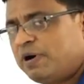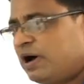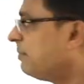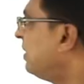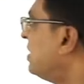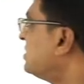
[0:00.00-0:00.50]

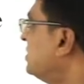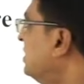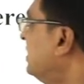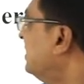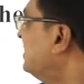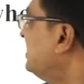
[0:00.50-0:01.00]
bar, because
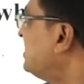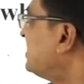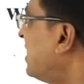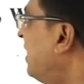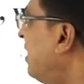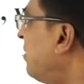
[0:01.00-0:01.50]
this is
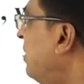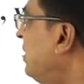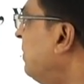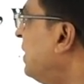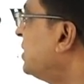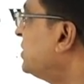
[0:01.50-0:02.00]
scalar
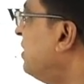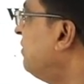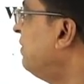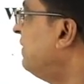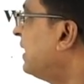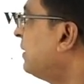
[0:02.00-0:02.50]
multiplication
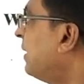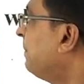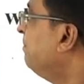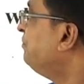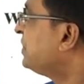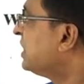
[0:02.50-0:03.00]
of a vector.
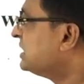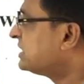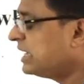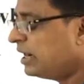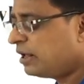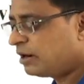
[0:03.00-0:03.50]

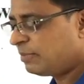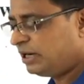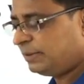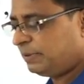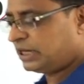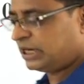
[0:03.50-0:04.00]
Scalar
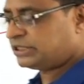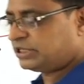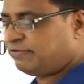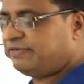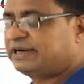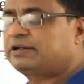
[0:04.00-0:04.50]
multiplication
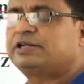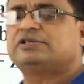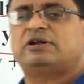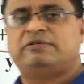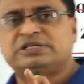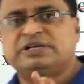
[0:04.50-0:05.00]
of a vector is
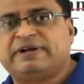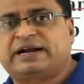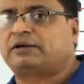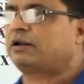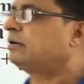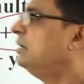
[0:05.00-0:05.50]
always a
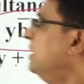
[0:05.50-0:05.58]
vector.